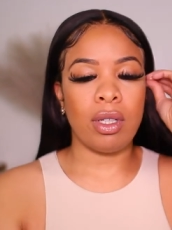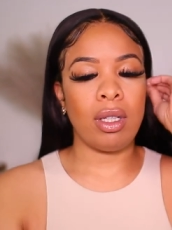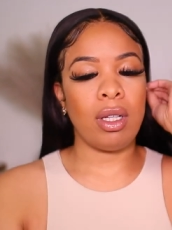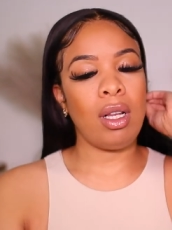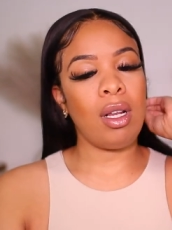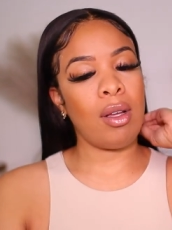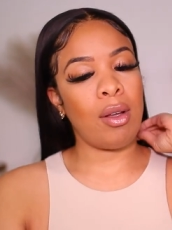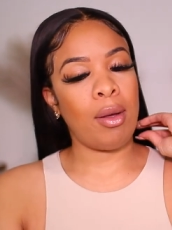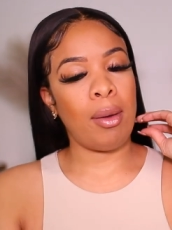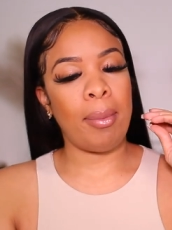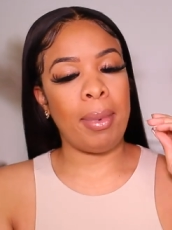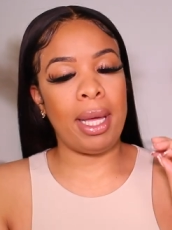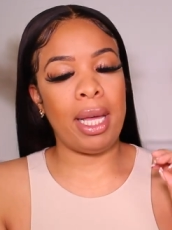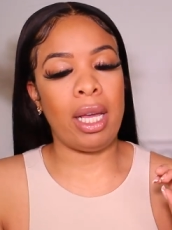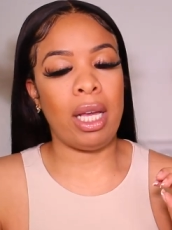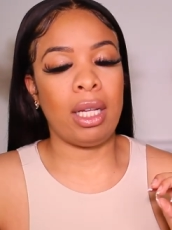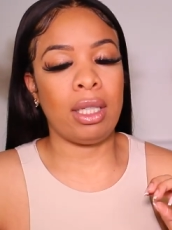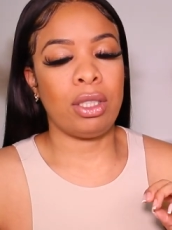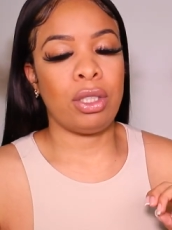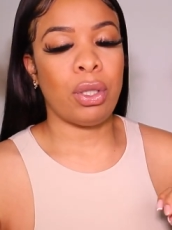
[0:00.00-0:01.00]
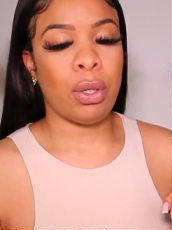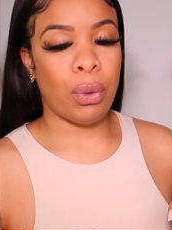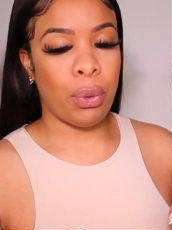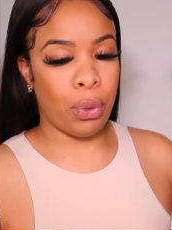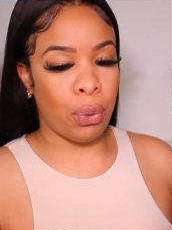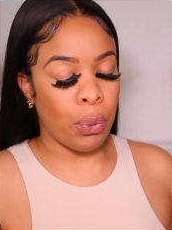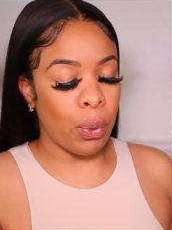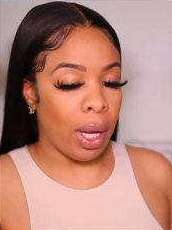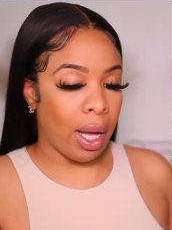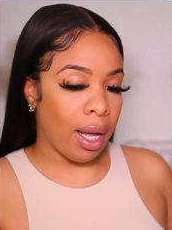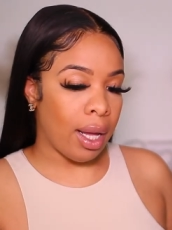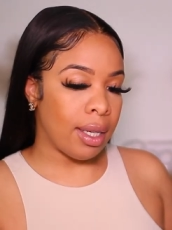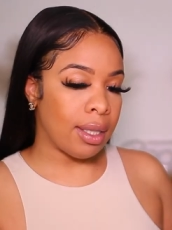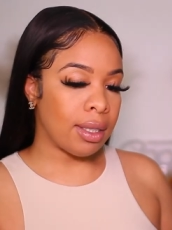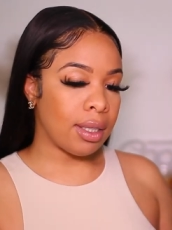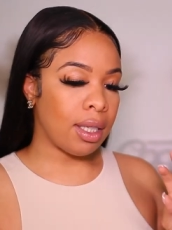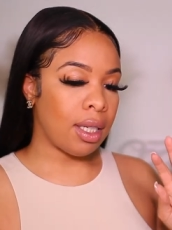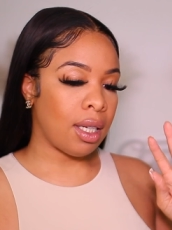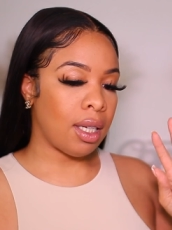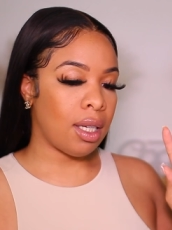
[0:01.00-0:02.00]
a little bit so you
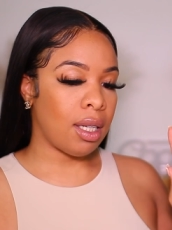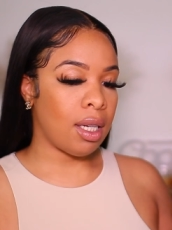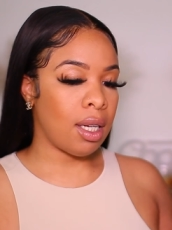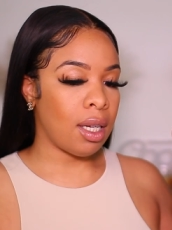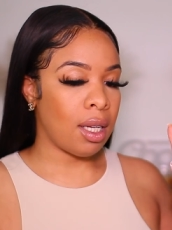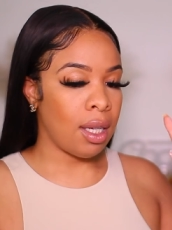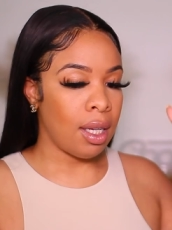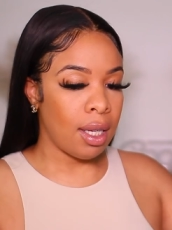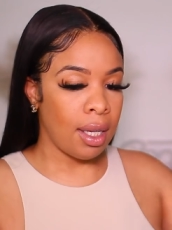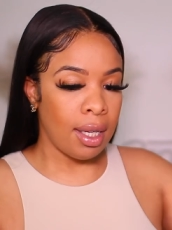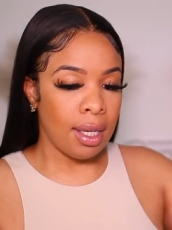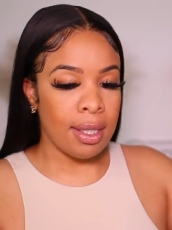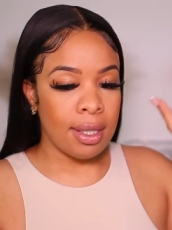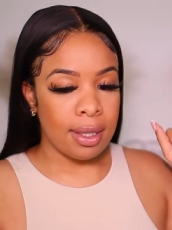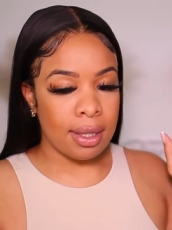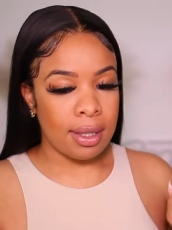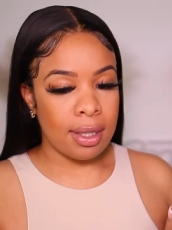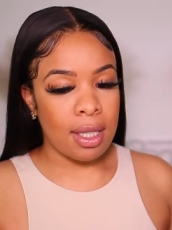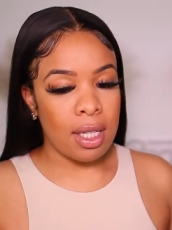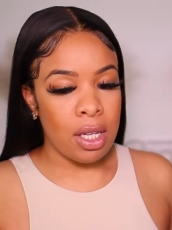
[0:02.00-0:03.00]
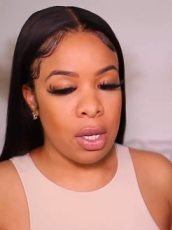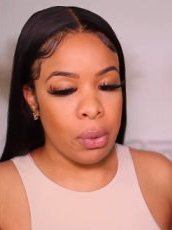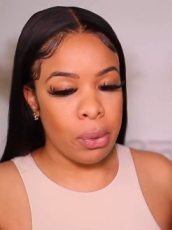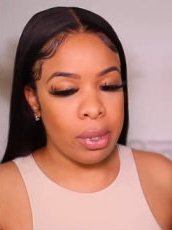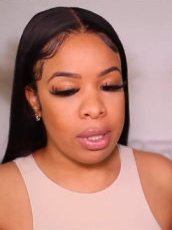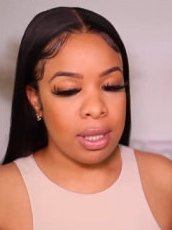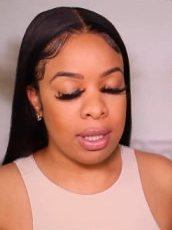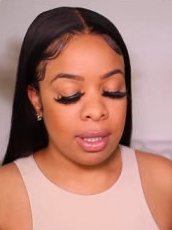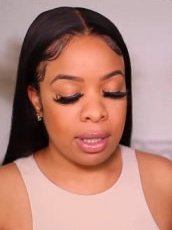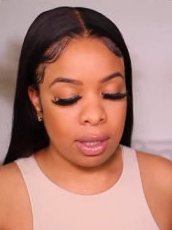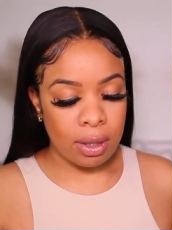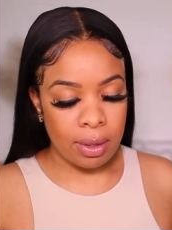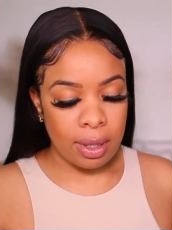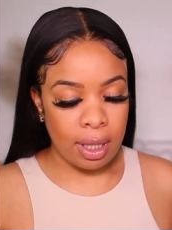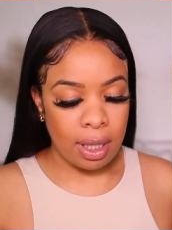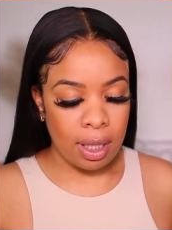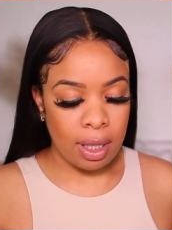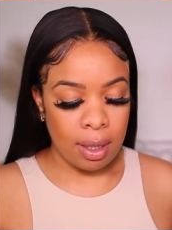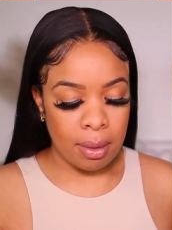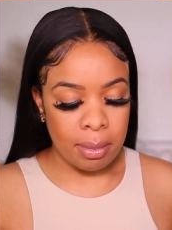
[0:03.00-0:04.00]
guys can see on this
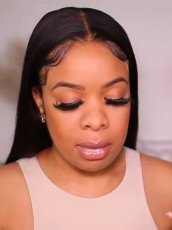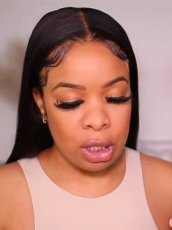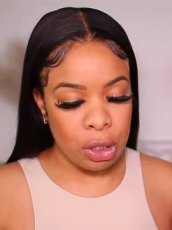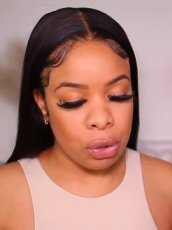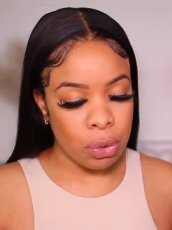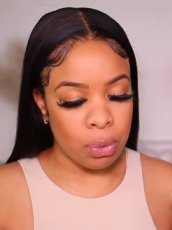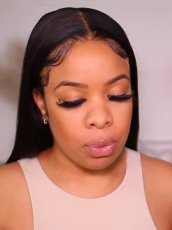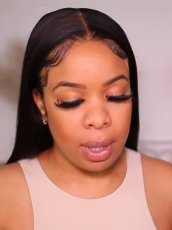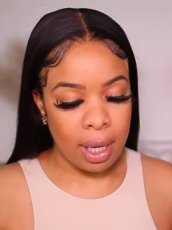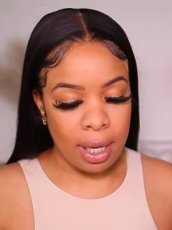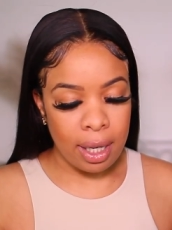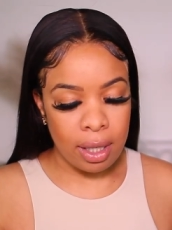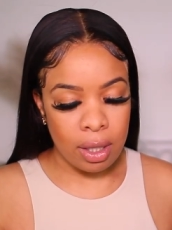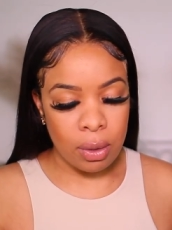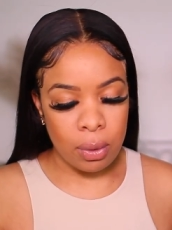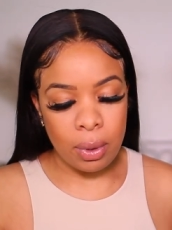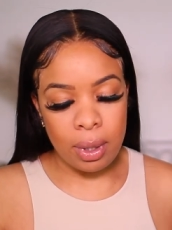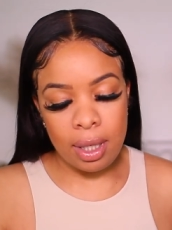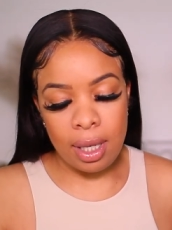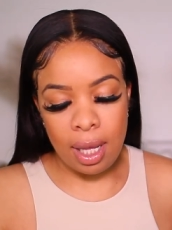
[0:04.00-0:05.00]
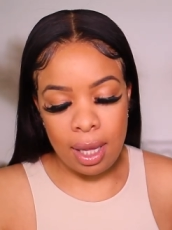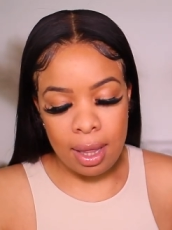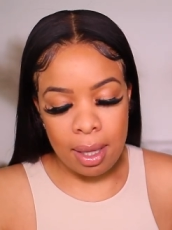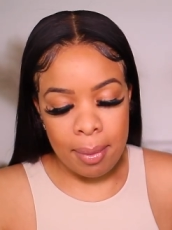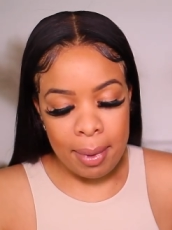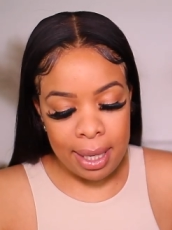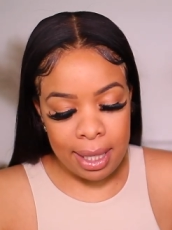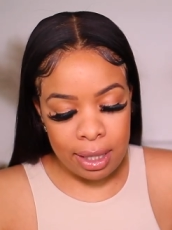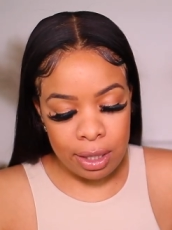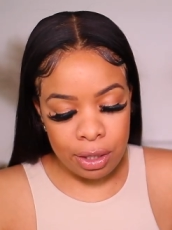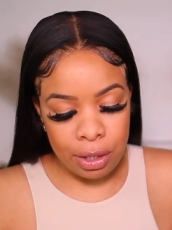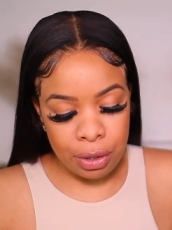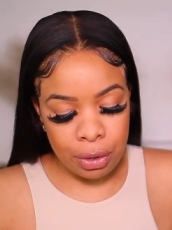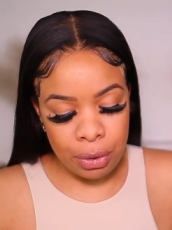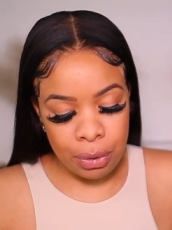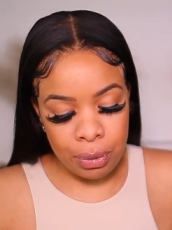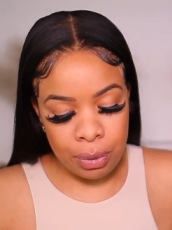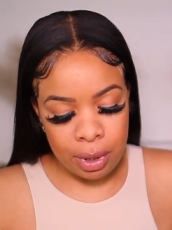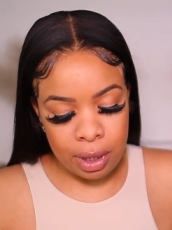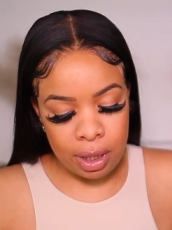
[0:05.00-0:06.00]
screen me trying on the bathing
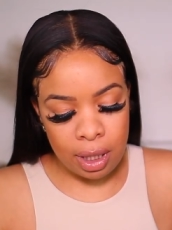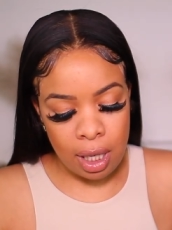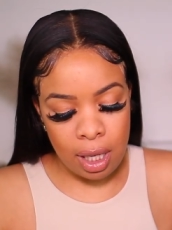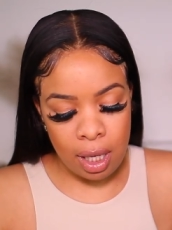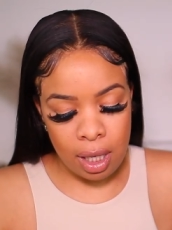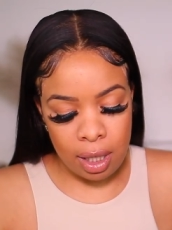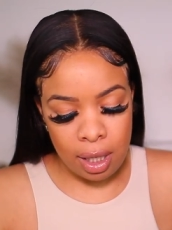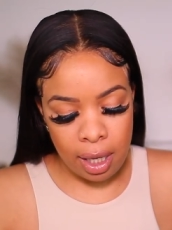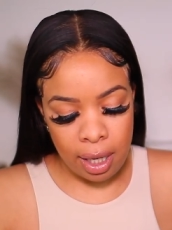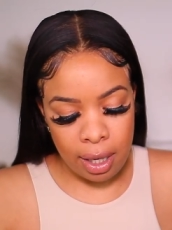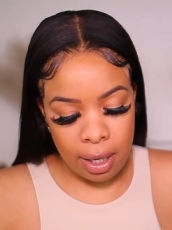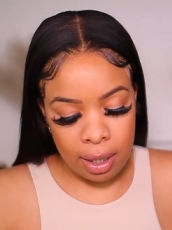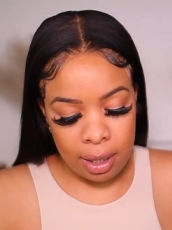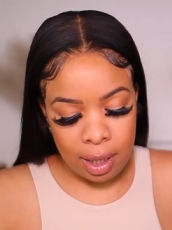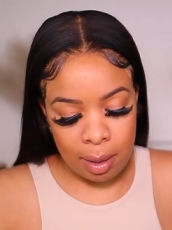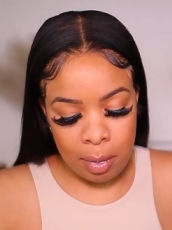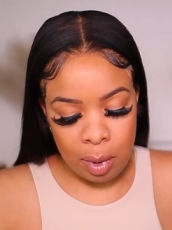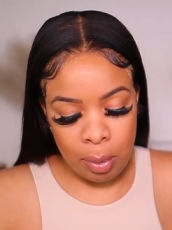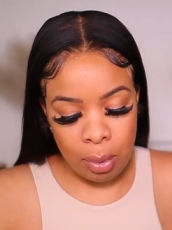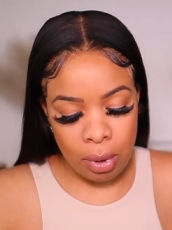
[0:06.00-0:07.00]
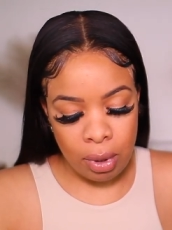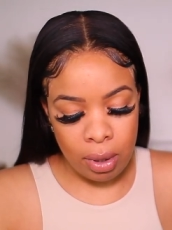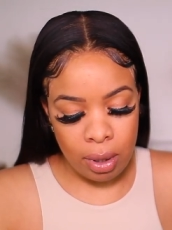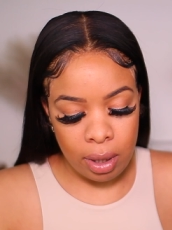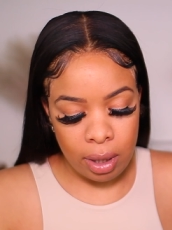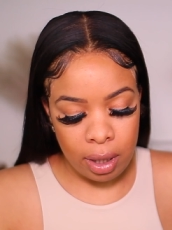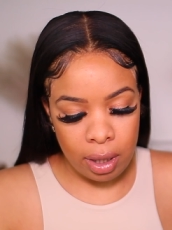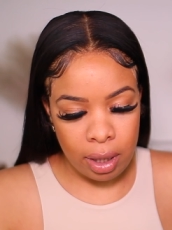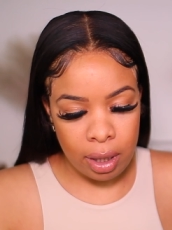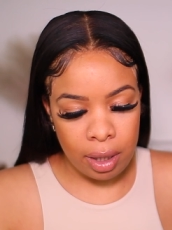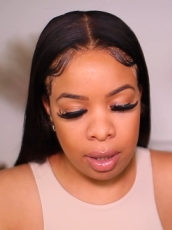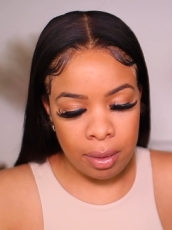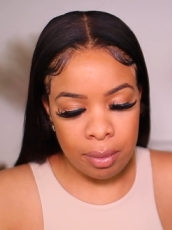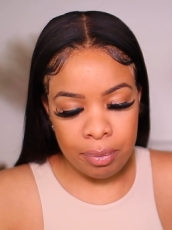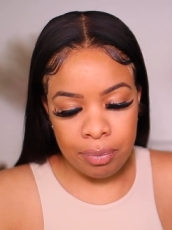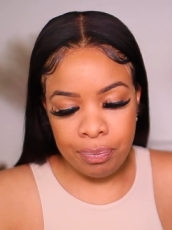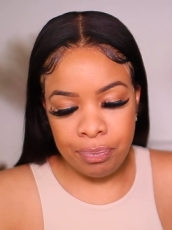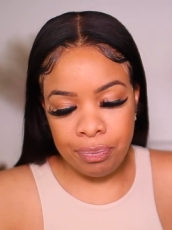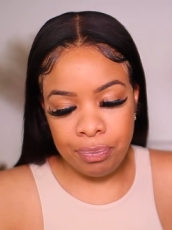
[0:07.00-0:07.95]
suits. Now let me pull up